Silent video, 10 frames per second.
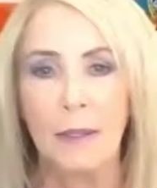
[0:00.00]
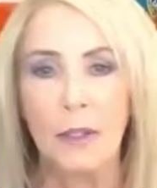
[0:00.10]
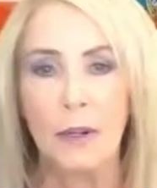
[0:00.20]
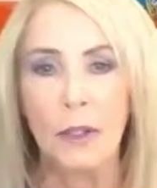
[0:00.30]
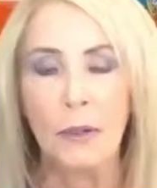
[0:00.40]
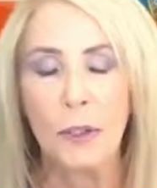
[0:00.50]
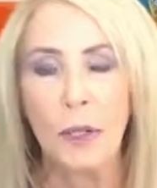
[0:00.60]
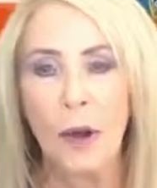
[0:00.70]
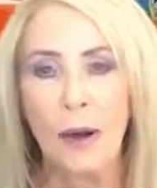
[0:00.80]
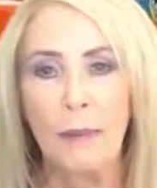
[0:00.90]
You
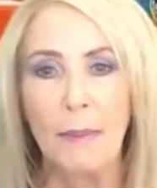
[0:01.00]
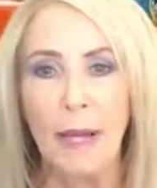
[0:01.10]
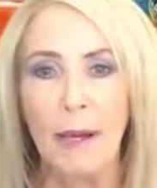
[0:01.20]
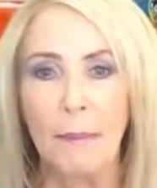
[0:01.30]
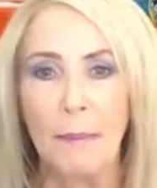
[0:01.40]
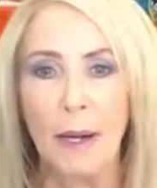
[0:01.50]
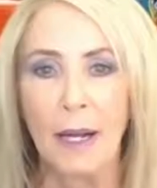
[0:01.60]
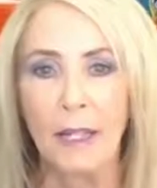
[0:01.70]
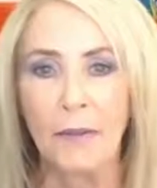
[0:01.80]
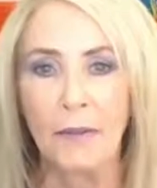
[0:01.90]
talk about
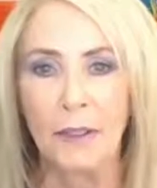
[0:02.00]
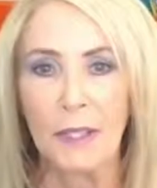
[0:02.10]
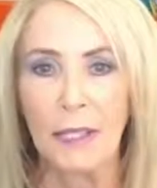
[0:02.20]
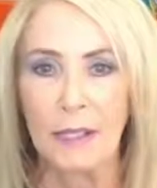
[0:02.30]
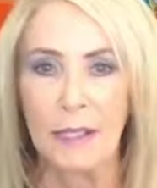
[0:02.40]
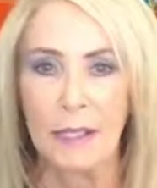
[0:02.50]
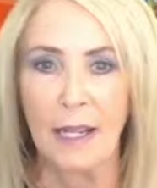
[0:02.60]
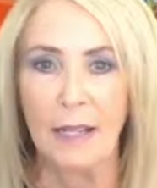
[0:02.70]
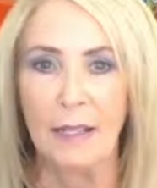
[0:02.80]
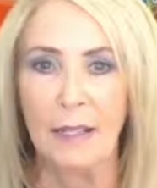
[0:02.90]
mindfulness,
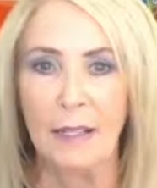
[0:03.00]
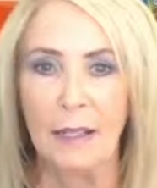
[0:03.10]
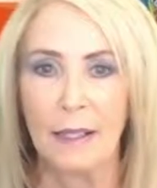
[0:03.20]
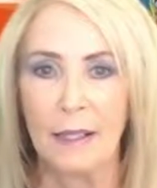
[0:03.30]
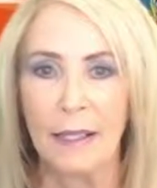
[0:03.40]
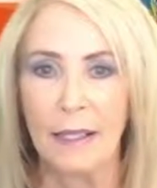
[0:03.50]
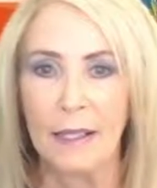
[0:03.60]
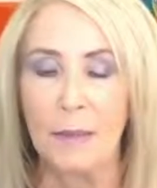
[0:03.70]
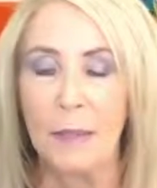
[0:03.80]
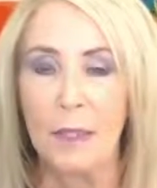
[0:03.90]
and
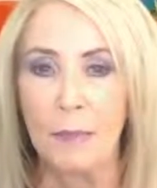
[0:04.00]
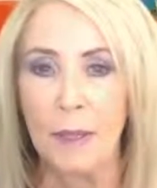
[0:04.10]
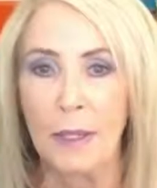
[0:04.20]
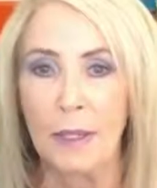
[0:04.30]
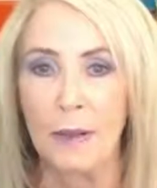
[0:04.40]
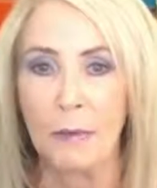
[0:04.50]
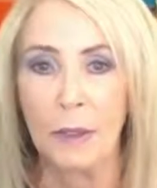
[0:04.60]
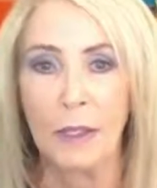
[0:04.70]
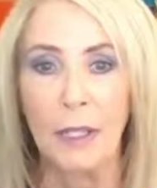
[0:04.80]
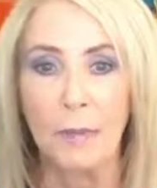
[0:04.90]
that seems to be a
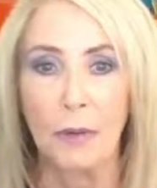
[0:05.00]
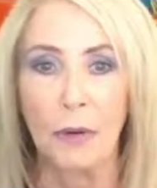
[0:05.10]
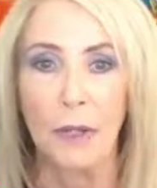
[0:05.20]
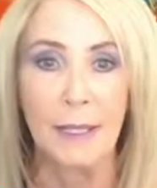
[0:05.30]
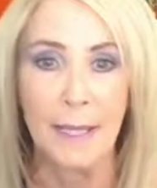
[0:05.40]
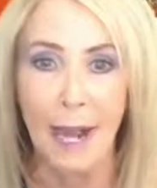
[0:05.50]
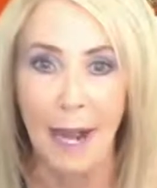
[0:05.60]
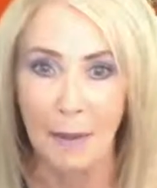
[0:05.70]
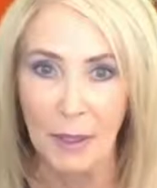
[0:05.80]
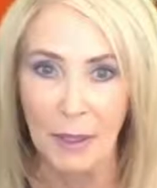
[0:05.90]
really broad
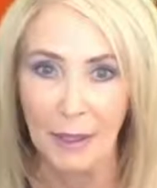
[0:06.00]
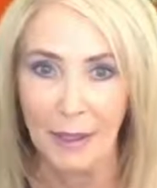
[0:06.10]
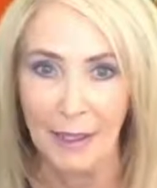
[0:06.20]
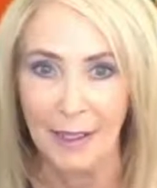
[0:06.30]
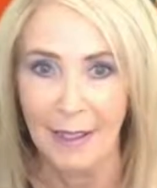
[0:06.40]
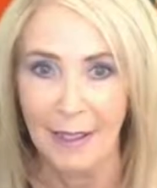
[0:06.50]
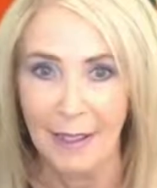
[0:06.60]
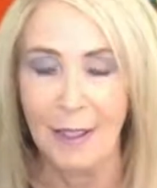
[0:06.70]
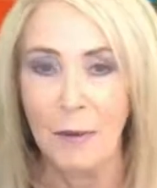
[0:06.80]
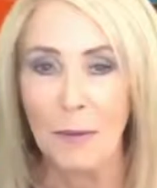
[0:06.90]
topic.
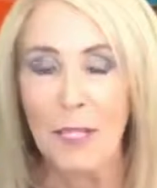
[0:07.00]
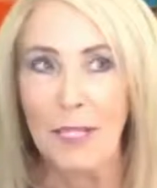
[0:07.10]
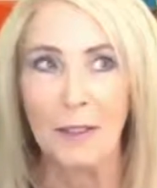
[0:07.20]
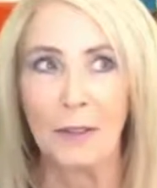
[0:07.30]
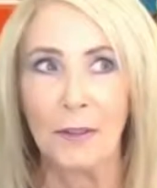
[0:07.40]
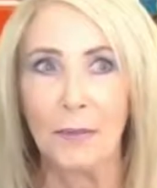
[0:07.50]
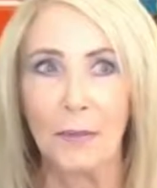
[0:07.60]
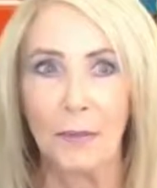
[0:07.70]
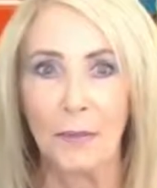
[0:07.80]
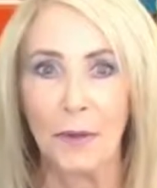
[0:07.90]
When you hear
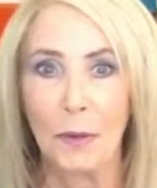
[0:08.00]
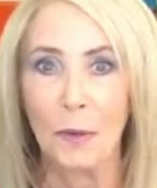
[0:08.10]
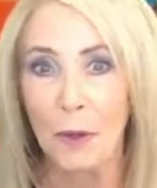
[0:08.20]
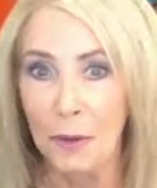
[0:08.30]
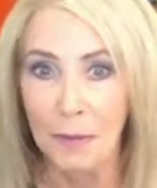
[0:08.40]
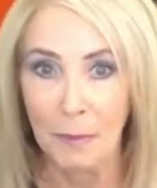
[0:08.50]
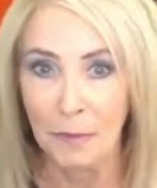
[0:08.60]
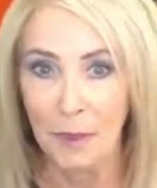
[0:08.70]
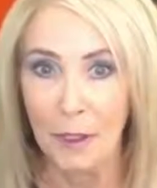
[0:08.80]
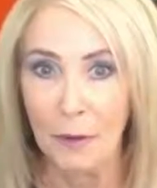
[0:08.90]
the
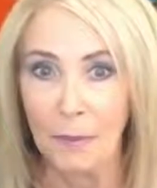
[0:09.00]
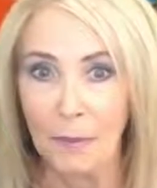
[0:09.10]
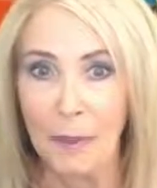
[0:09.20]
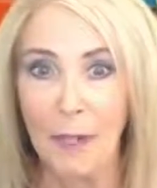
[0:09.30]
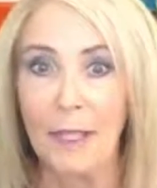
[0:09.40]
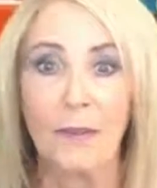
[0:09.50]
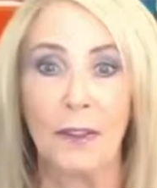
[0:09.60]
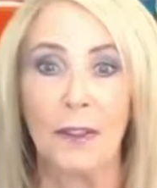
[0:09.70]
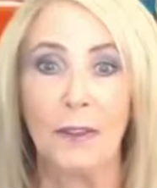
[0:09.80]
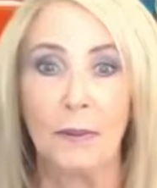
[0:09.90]
word,
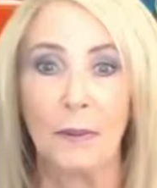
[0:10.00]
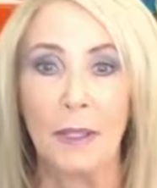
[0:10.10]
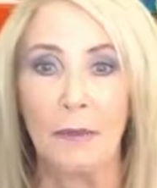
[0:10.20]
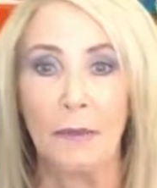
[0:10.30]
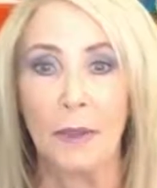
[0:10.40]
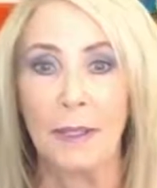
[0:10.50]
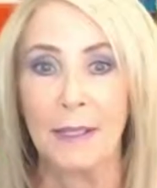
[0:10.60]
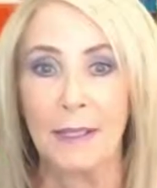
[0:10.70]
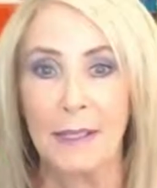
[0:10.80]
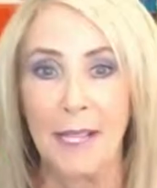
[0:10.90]
mindful, what
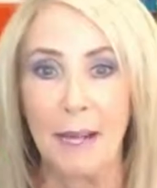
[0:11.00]
does